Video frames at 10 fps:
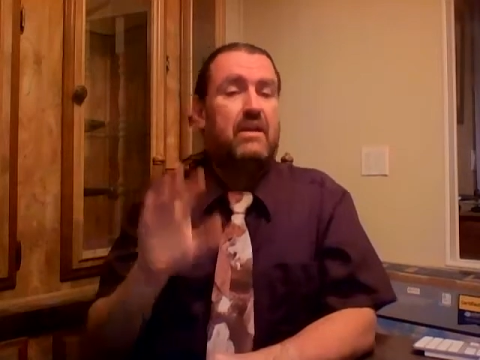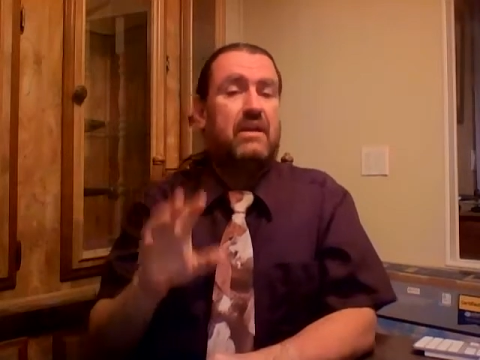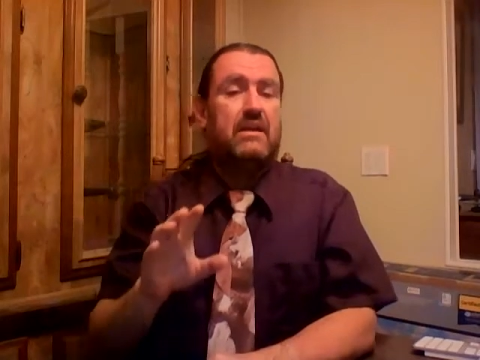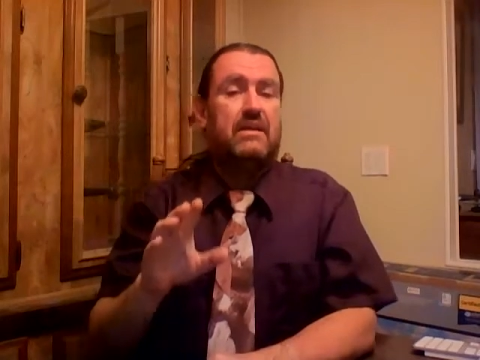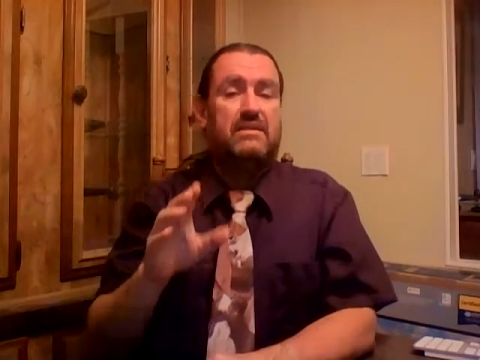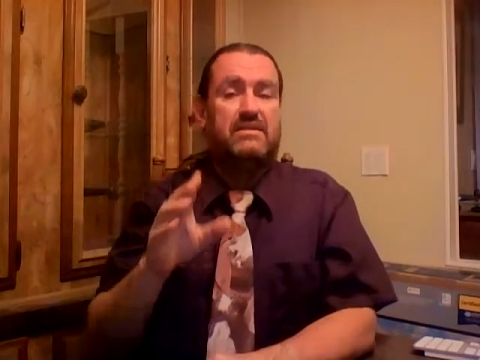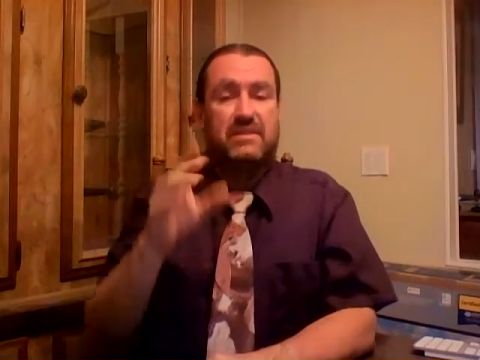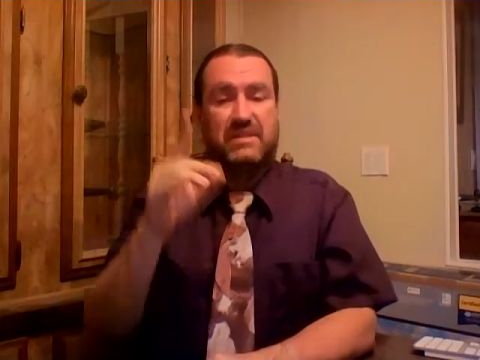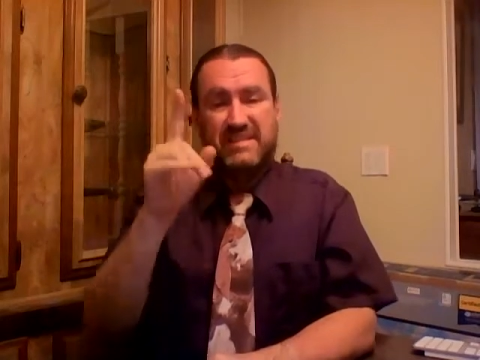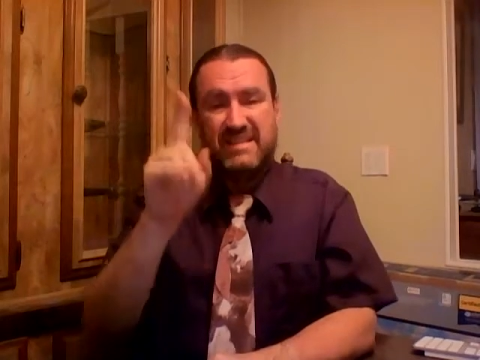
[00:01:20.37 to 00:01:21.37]
is
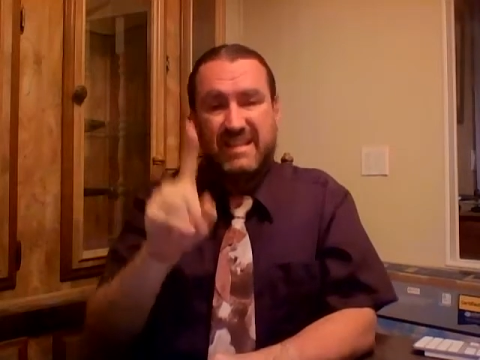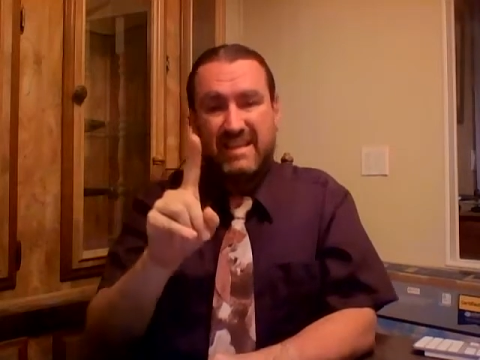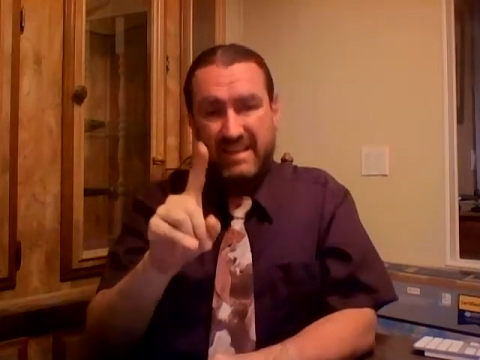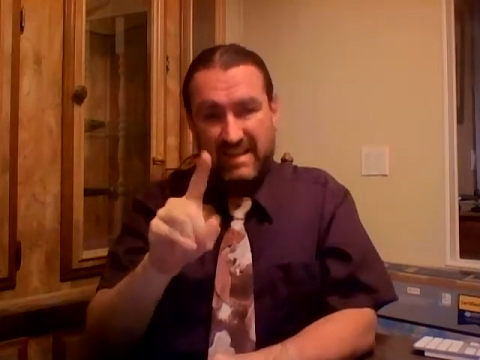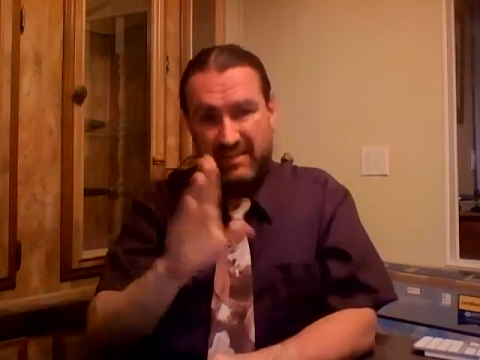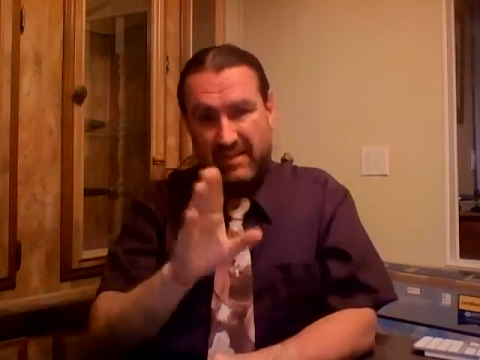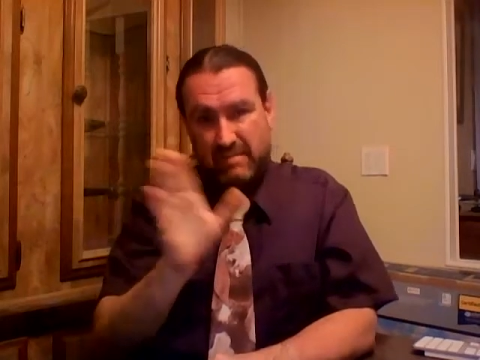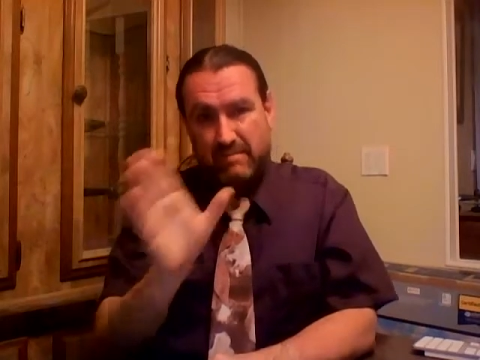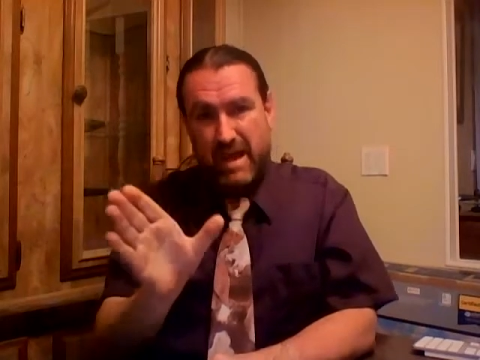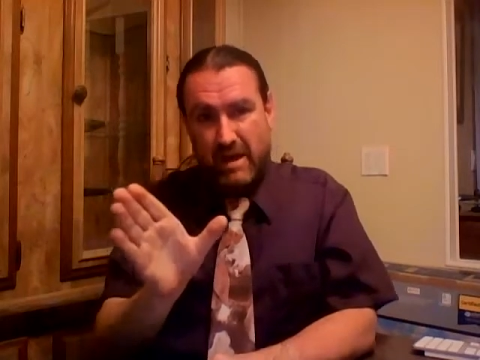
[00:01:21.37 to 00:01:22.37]
the T in the
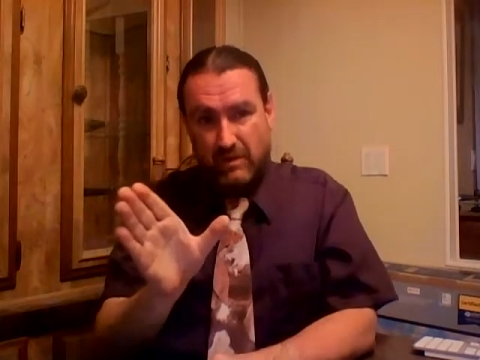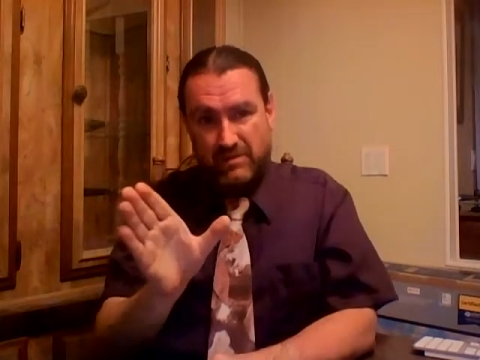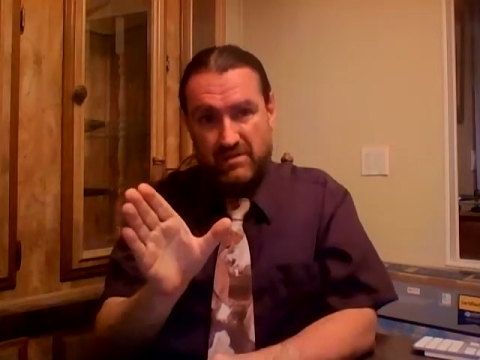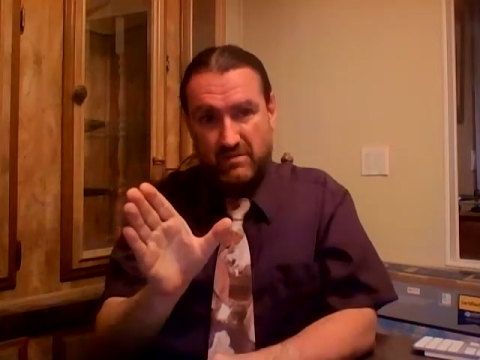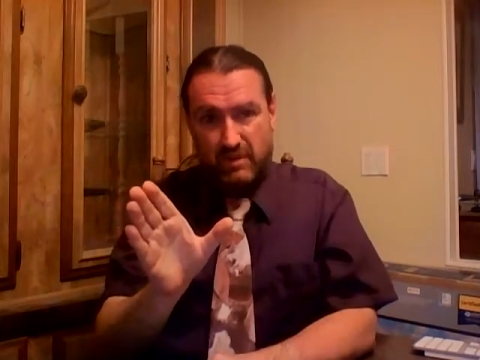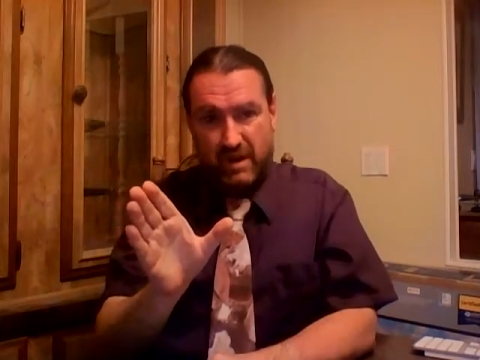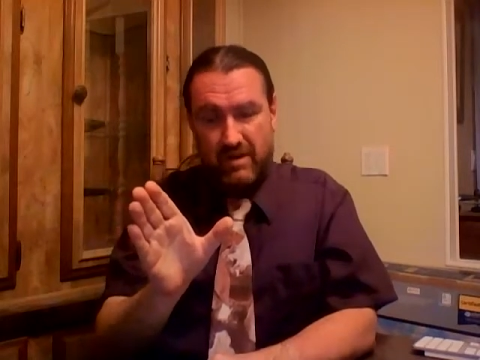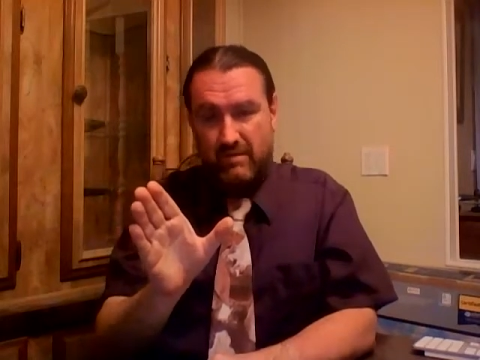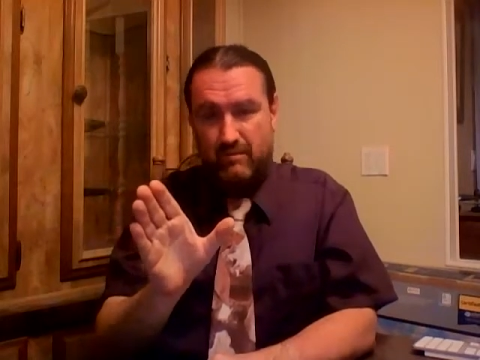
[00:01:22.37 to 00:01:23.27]
about, right?